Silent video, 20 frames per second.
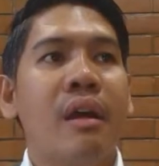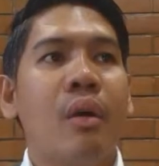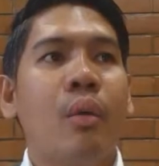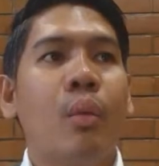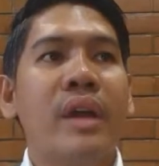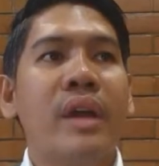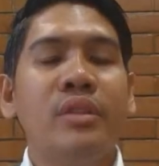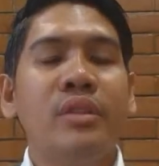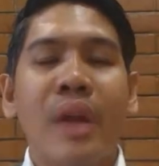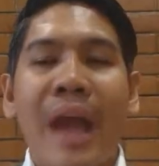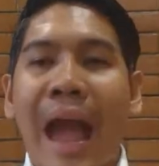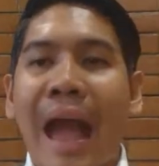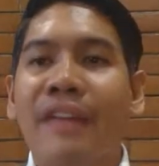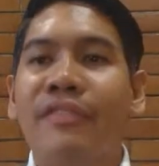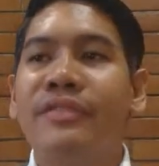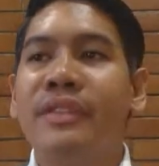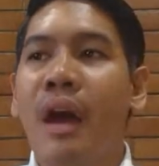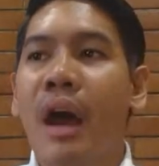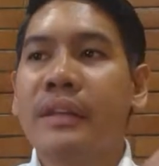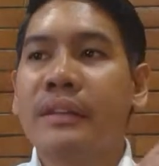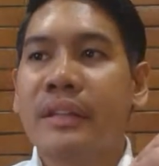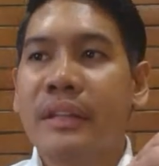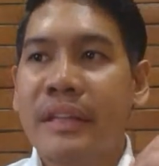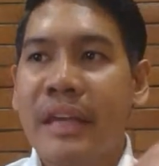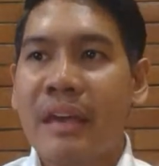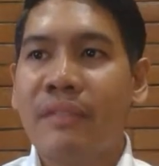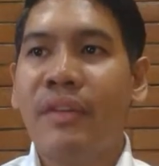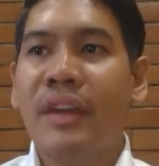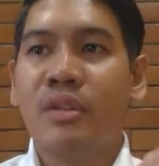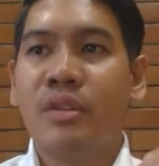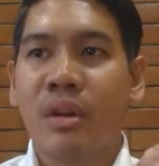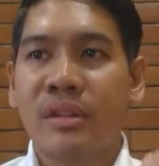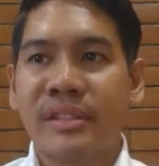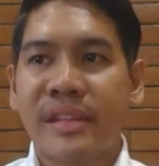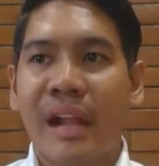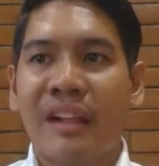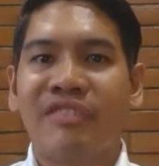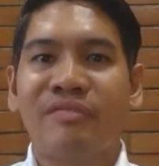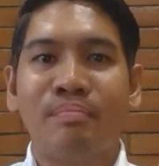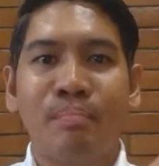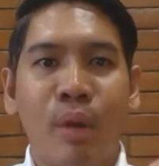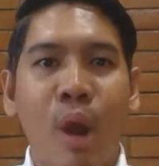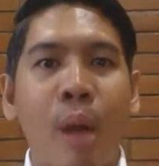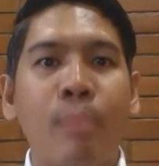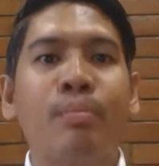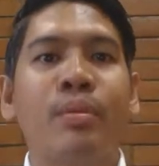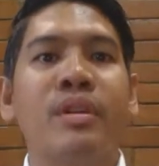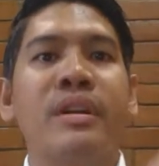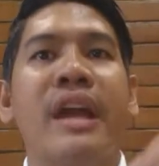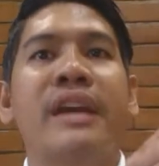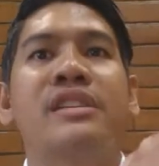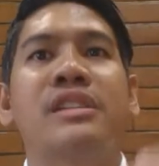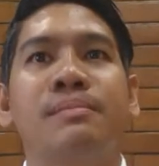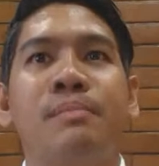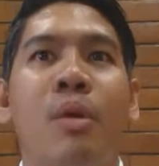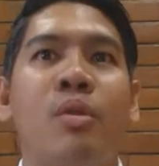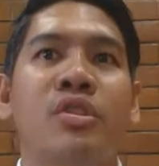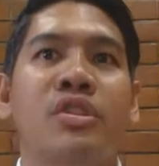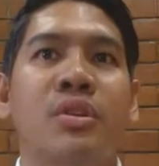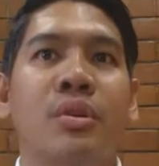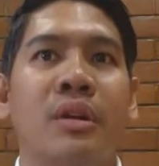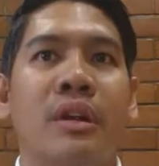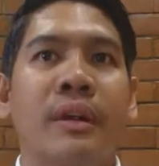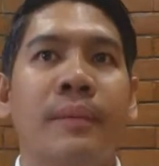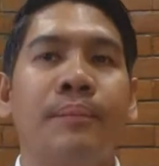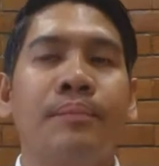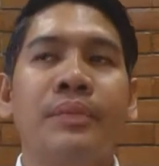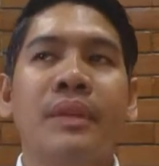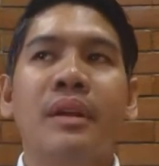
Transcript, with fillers: when you have not given yourself proper exposure